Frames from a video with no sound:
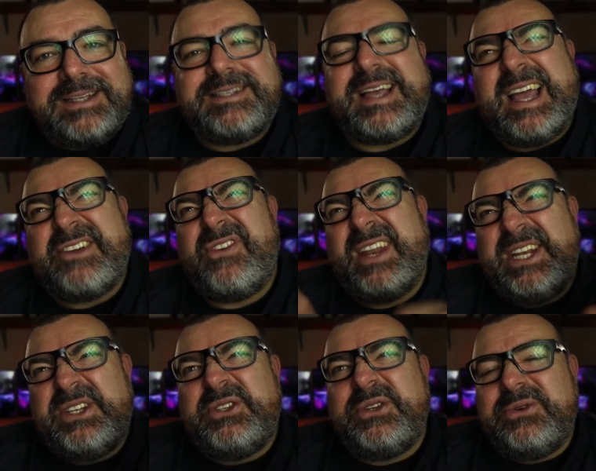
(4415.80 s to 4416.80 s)
actually
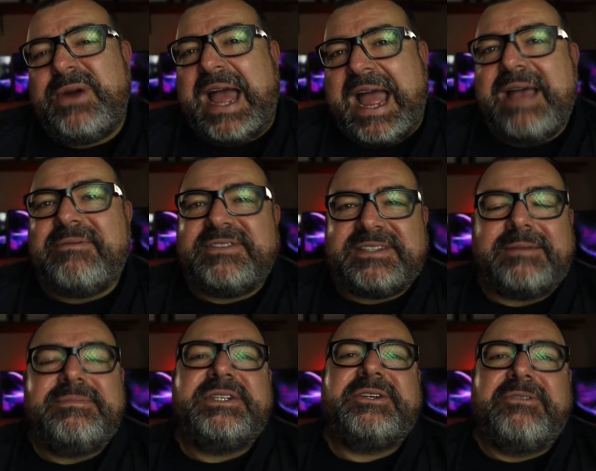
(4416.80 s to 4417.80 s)
do have
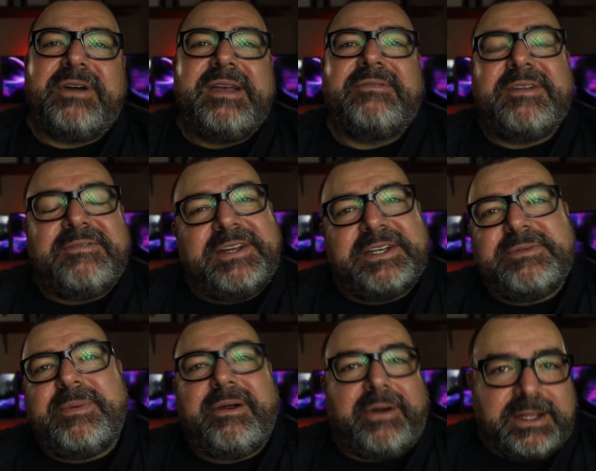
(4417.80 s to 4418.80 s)
some degree of lived
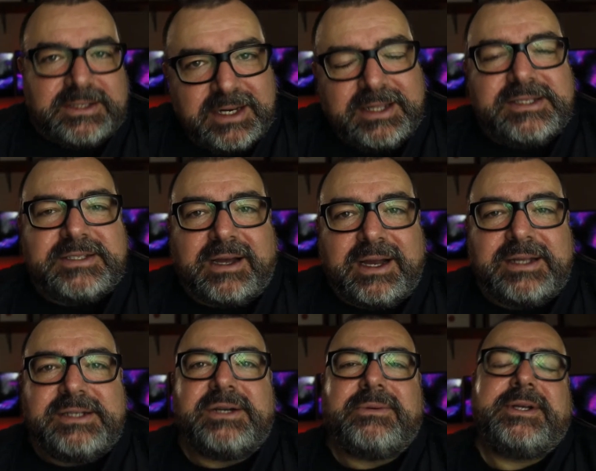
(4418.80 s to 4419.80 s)
experience and insight
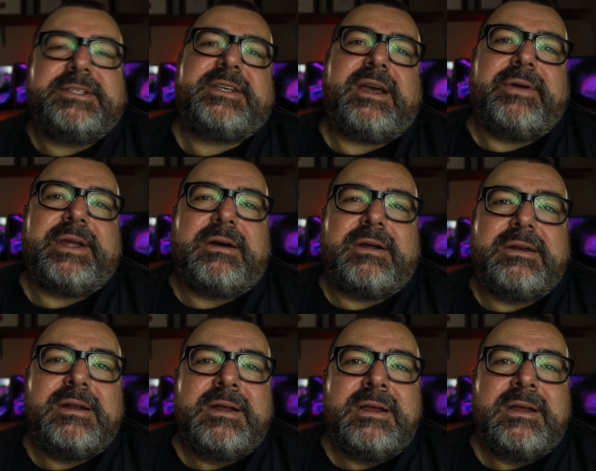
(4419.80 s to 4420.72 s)
into what's going on.